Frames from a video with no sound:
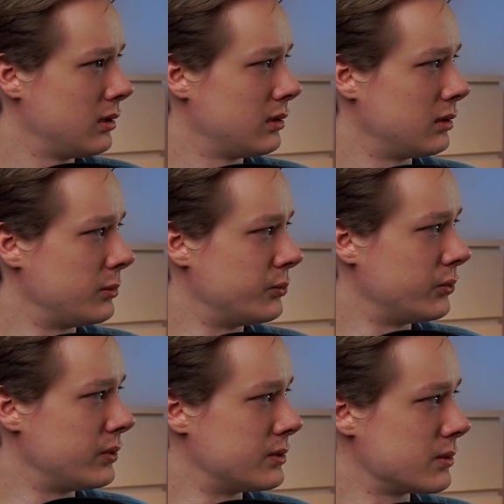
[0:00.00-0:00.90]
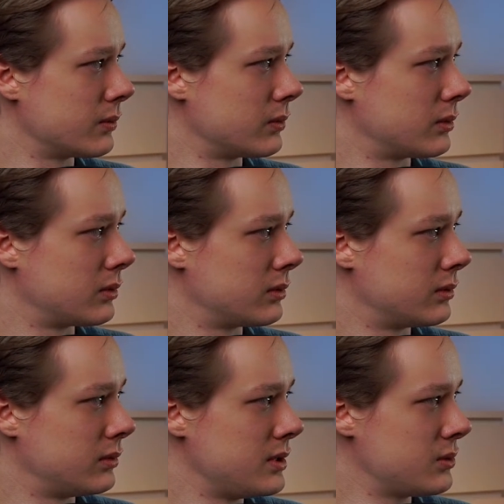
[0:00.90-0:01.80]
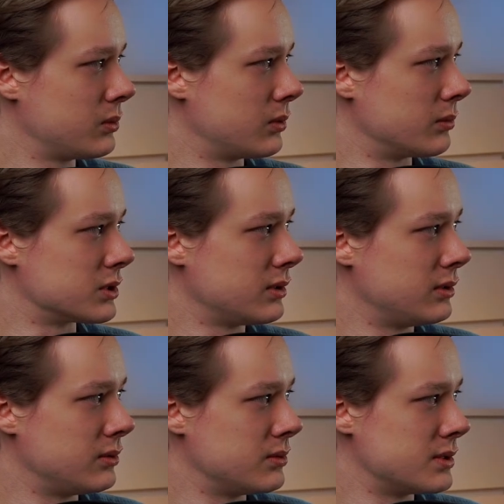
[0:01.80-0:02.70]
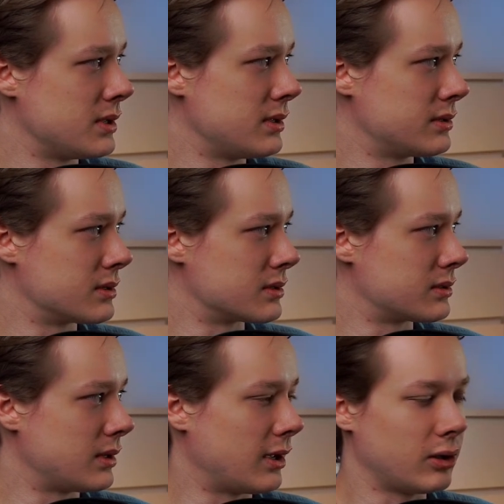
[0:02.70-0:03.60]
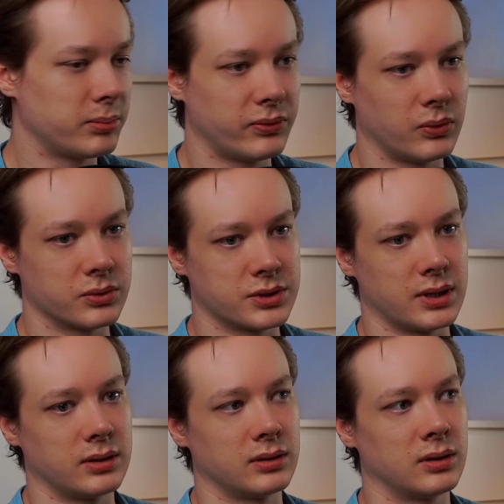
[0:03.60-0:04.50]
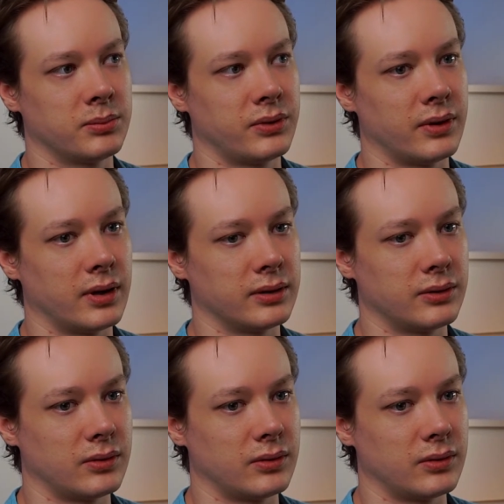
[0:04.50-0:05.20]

Let me move these over. I was going to use these as help for setting up that